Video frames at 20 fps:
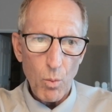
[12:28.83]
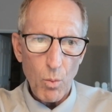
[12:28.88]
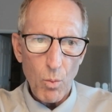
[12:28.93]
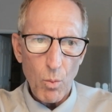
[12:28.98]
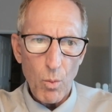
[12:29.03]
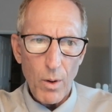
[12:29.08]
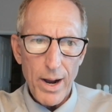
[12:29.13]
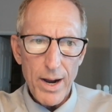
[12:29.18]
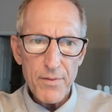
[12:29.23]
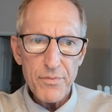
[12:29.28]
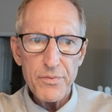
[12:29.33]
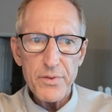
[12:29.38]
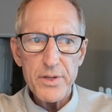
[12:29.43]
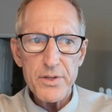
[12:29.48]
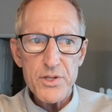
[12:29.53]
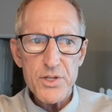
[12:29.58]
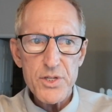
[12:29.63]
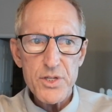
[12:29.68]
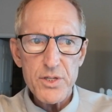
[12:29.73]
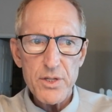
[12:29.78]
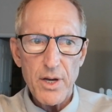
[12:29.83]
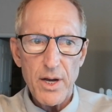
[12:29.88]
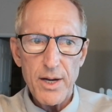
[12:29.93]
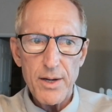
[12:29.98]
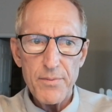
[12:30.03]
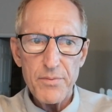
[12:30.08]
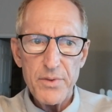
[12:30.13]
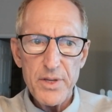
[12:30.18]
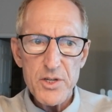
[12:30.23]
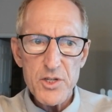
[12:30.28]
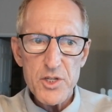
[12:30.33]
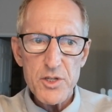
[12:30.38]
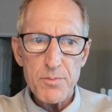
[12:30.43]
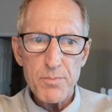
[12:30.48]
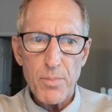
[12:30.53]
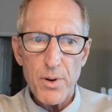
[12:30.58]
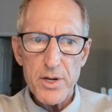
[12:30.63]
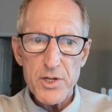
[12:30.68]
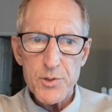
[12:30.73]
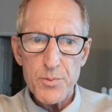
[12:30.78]
why if these
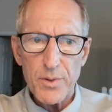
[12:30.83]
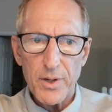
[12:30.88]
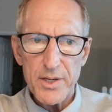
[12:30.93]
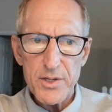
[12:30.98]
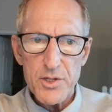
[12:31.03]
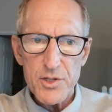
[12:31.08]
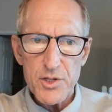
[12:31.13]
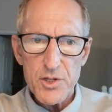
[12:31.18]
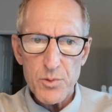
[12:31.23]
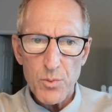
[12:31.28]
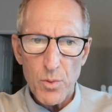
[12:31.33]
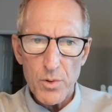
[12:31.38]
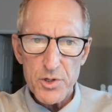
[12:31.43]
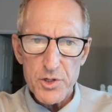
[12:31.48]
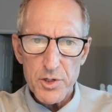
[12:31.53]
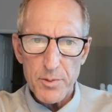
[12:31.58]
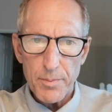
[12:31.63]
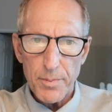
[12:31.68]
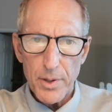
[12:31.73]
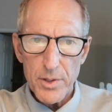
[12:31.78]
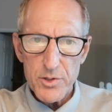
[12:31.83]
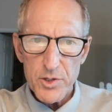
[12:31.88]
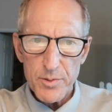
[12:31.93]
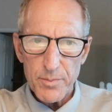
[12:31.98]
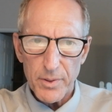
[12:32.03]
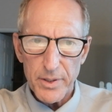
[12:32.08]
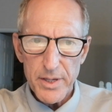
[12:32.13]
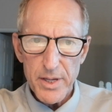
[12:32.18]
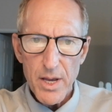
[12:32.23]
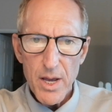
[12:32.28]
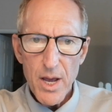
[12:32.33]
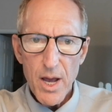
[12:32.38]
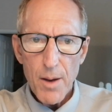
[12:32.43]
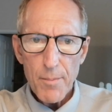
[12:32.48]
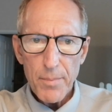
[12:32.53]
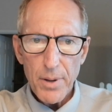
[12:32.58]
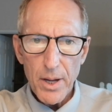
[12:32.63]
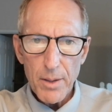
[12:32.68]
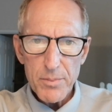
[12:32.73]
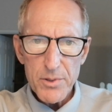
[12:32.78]
press releases were supposedly
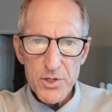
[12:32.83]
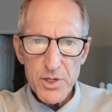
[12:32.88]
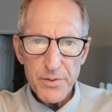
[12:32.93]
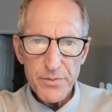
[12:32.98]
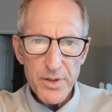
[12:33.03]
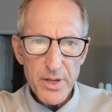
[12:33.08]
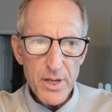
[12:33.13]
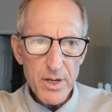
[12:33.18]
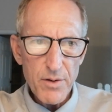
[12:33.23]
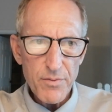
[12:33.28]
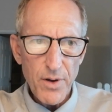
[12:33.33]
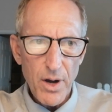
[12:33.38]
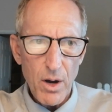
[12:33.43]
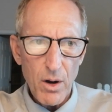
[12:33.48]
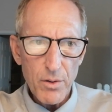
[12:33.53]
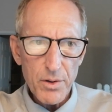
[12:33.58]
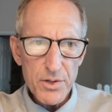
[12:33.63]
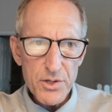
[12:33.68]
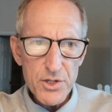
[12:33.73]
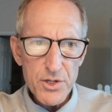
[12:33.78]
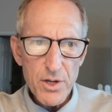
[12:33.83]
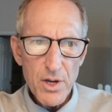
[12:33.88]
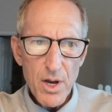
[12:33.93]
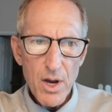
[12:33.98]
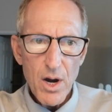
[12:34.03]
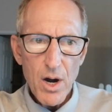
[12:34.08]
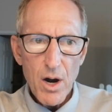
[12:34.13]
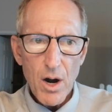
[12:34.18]
published at the end of August